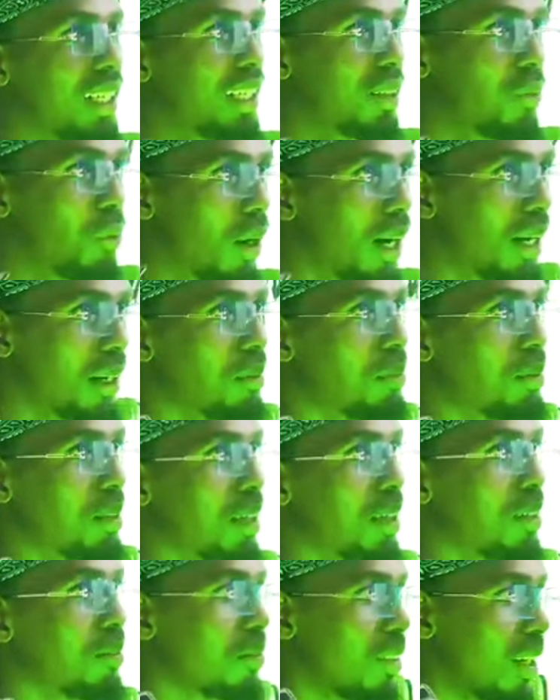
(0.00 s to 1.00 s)
Why
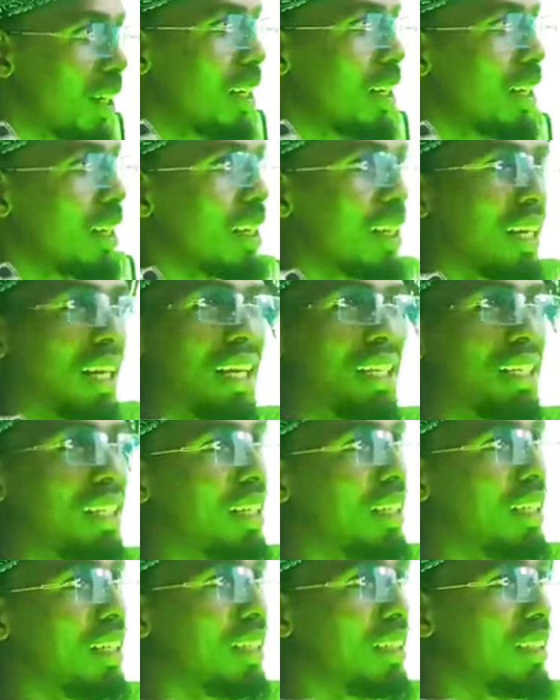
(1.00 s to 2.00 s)
bengangifaka
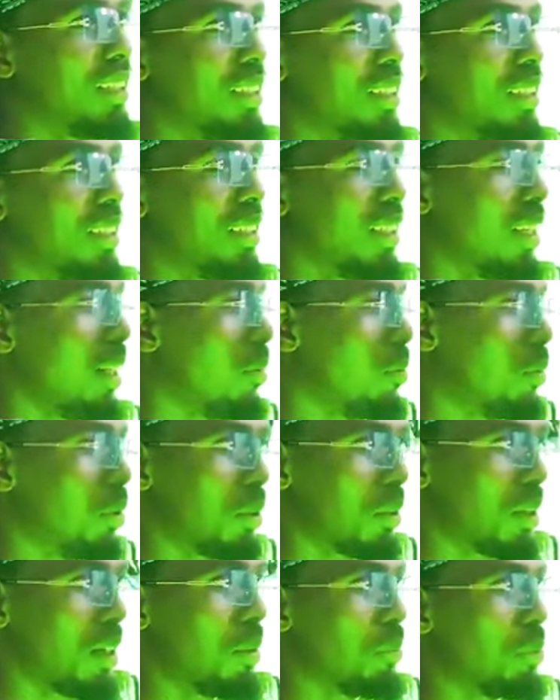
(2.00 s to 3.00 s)
ngana? I'm
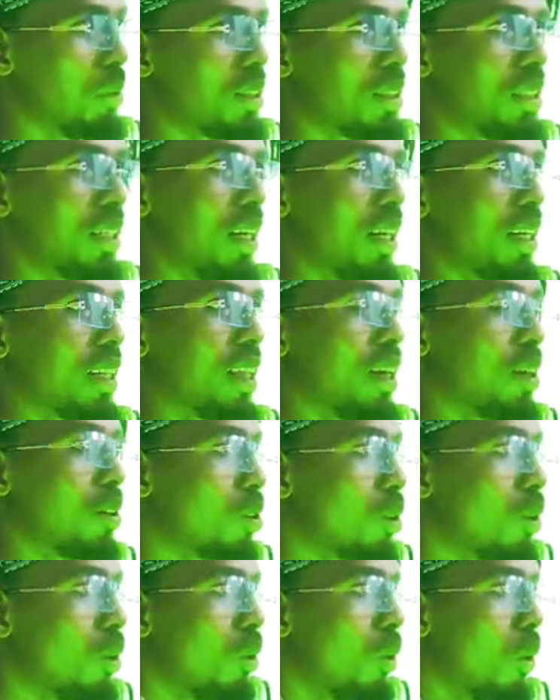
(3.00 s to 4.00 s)
not a person like that.
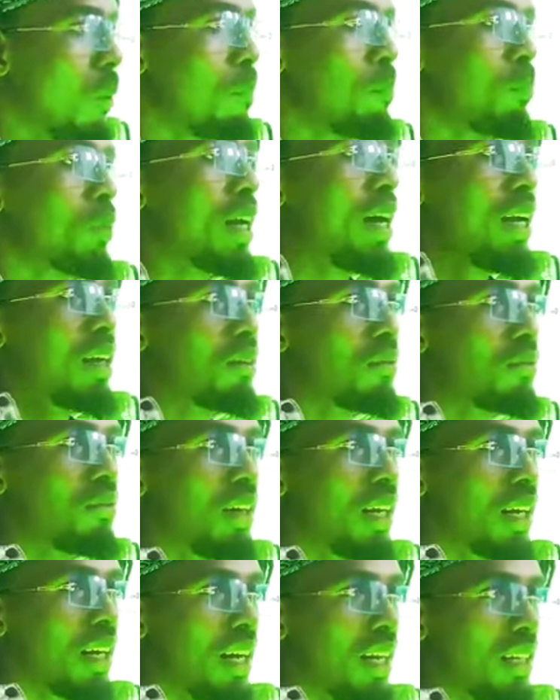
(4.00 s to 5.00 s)
So I
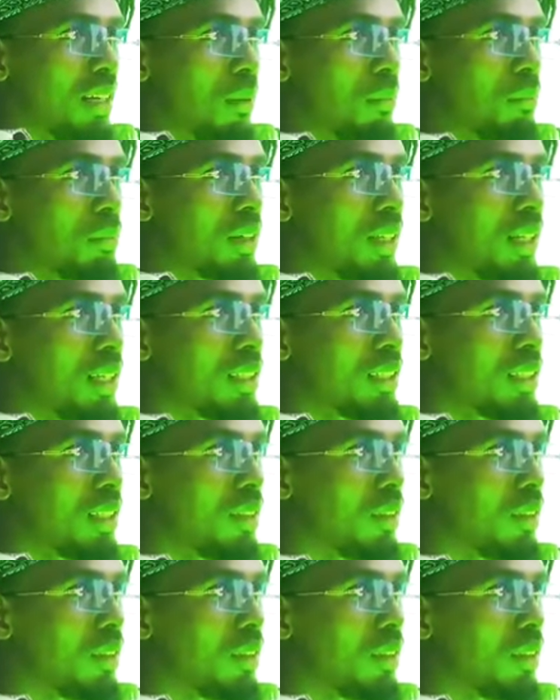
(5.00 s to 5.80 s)
ngifake under pressure.